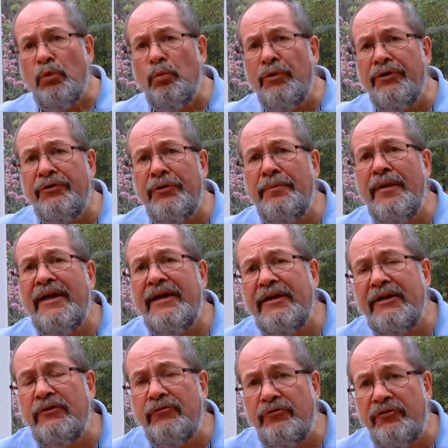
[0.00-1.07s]
We remain
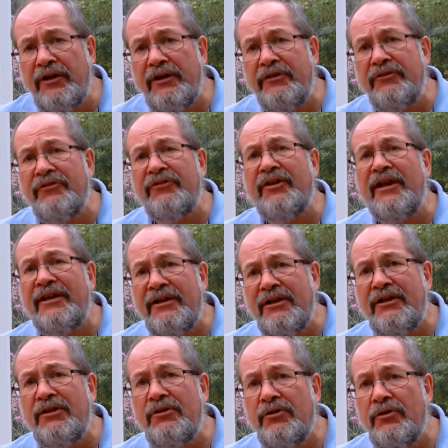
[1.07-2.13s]
in faith,
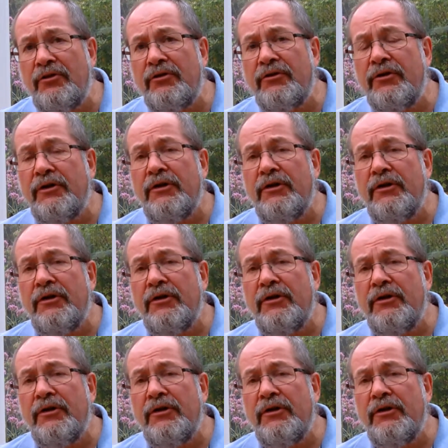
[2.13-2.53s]
thanking God